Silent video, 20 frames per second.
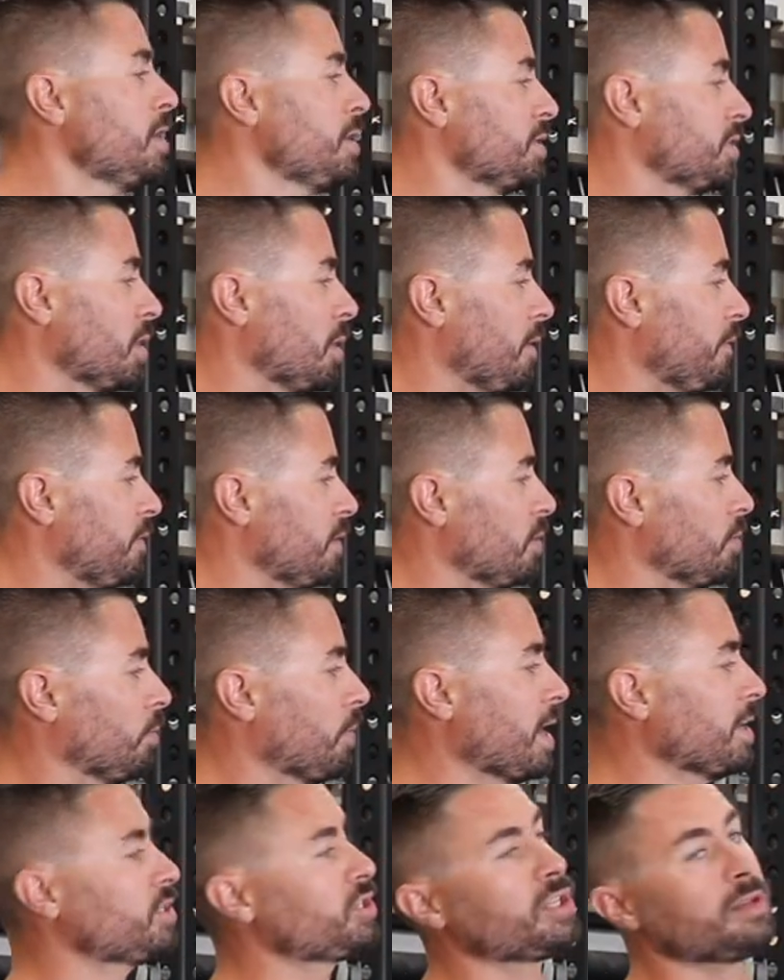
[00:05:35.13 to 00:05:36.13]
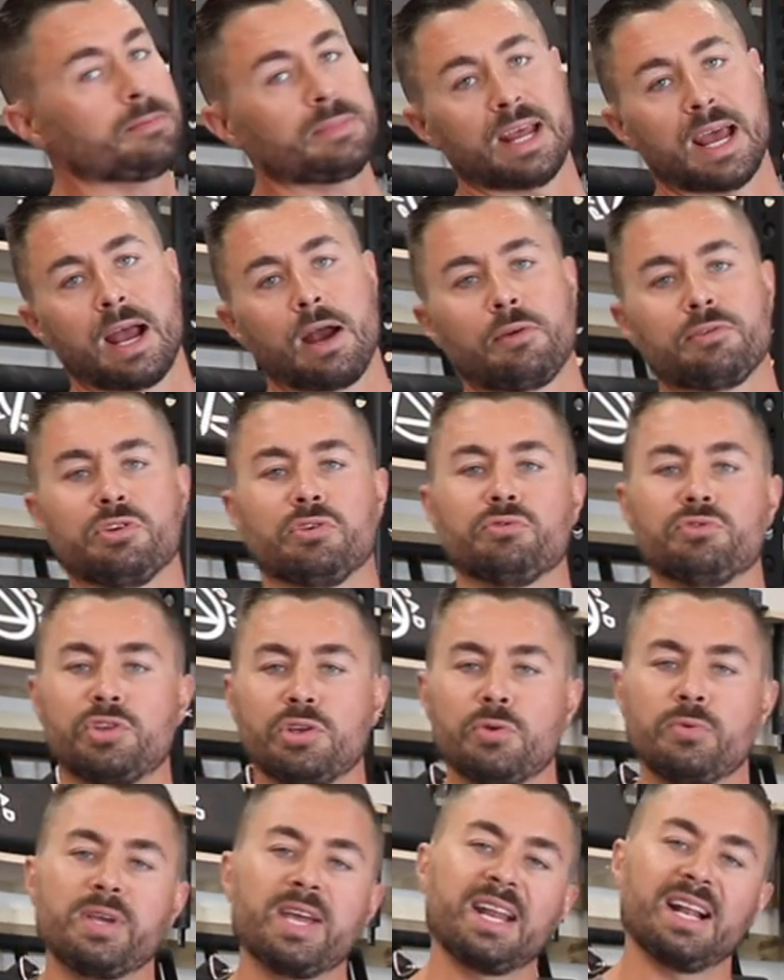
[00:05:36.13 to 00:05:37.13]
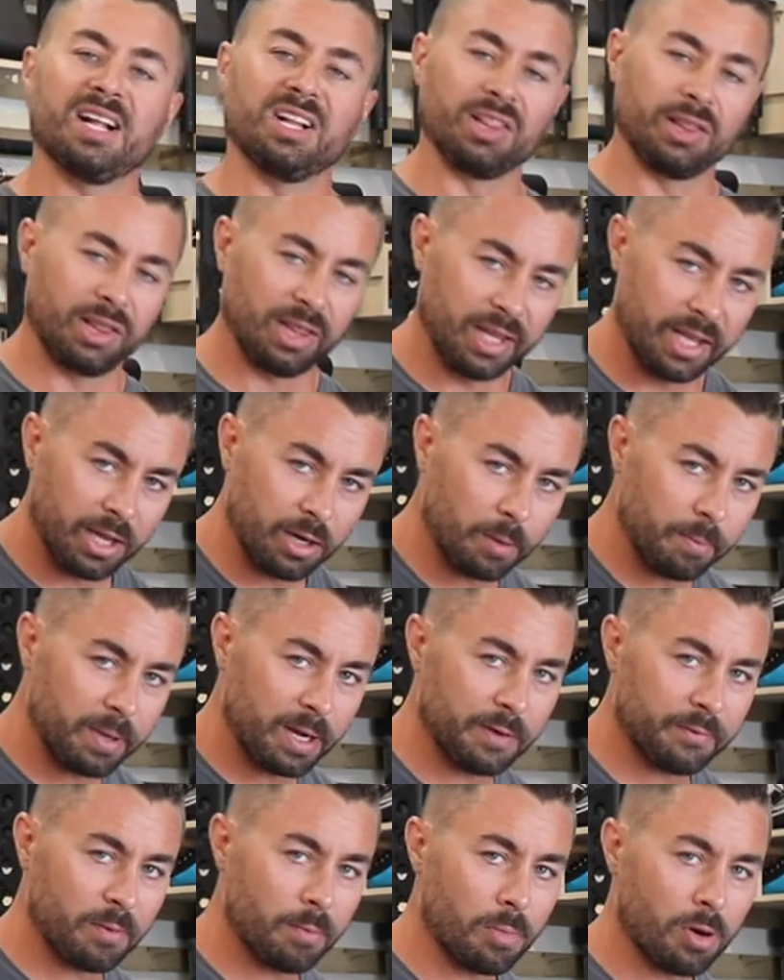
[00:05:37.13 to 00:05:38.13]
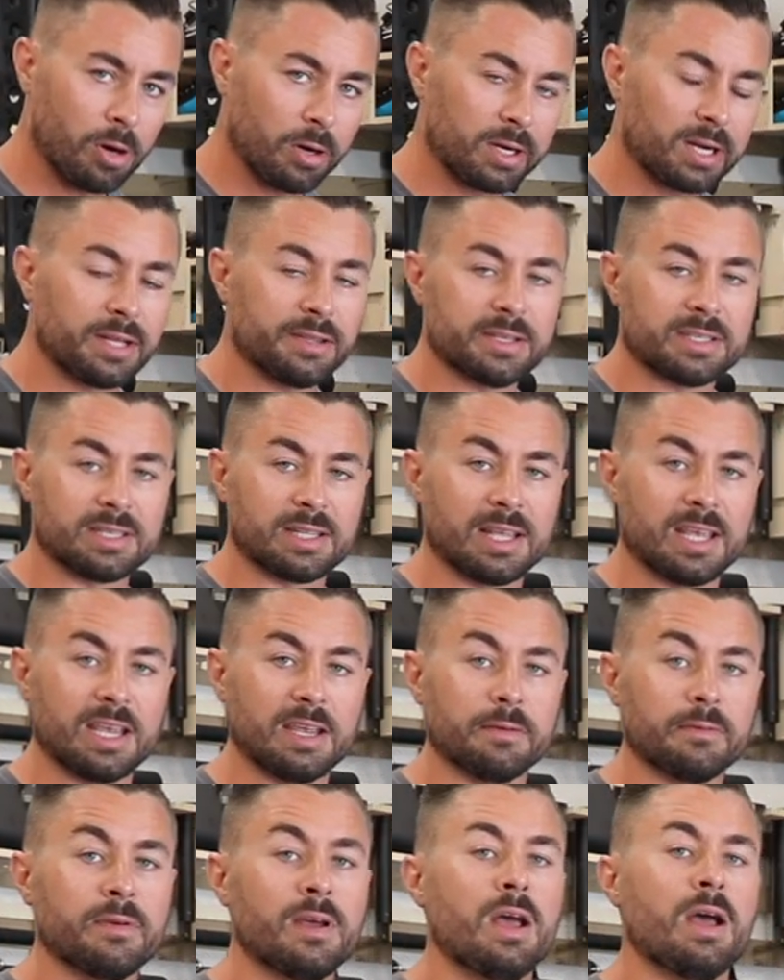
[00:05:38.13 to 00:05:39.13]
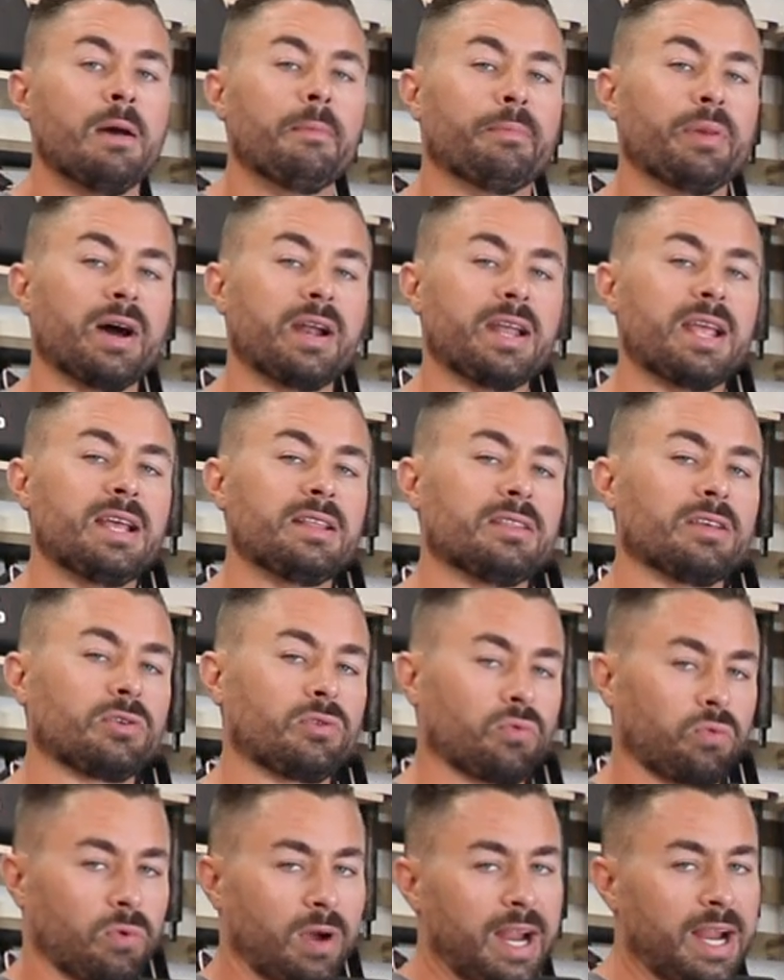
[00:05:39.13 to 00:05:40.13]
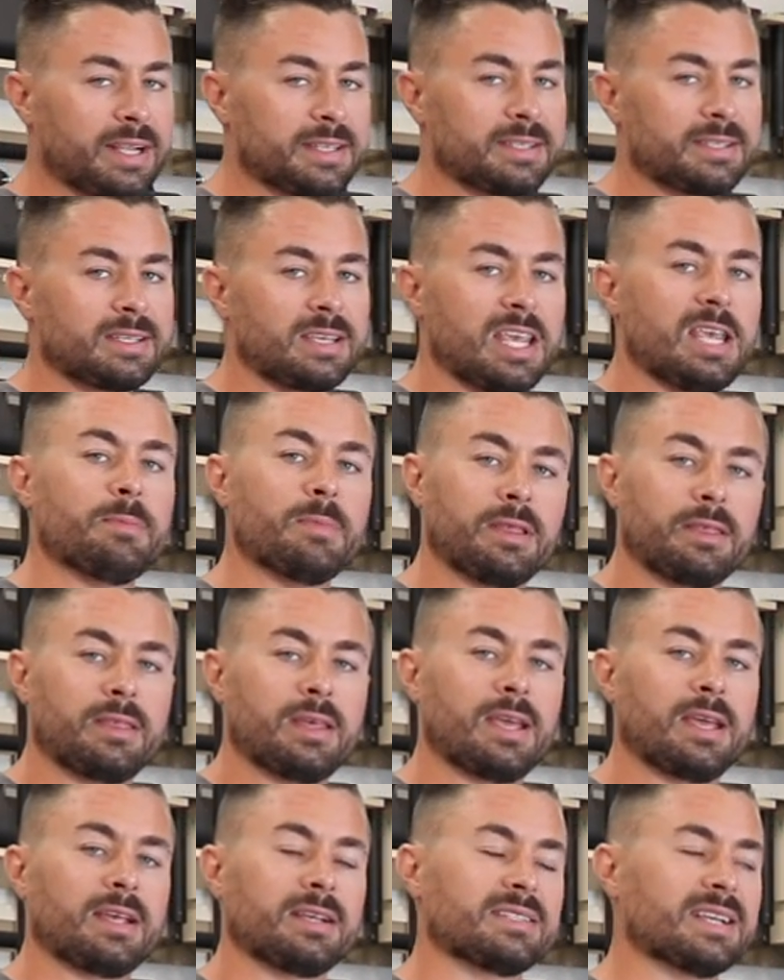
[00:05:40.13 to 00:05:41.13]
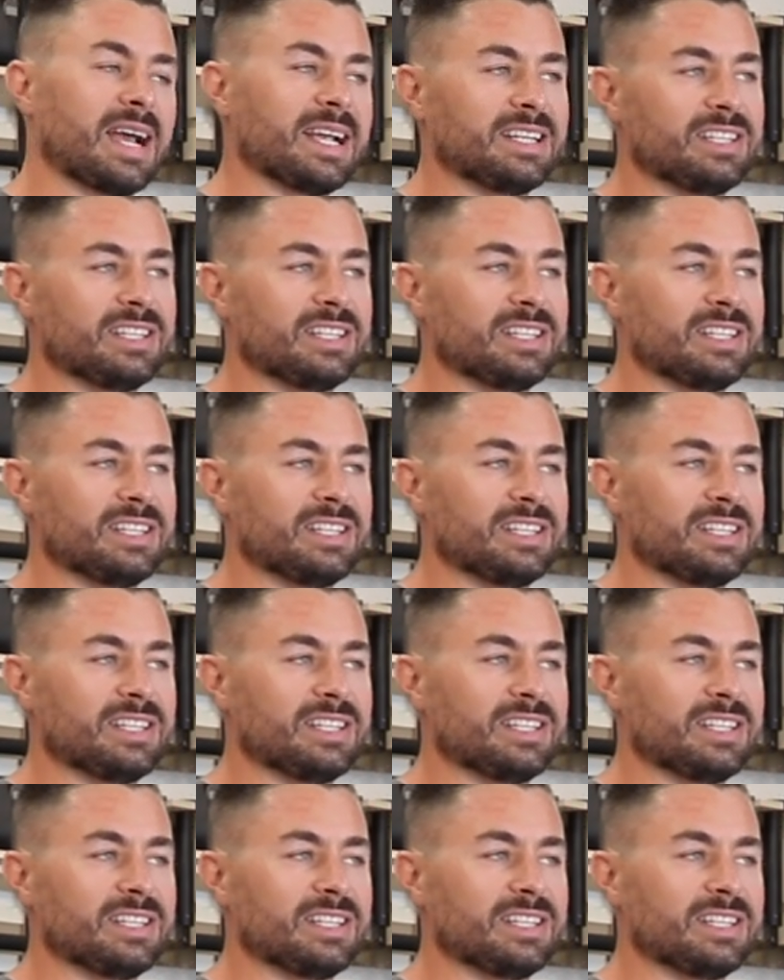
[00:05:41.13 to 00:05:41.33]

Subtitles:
So if you wrench them down, you do get a little bit of a mark on the sleeve, but in the grand scheme of things, I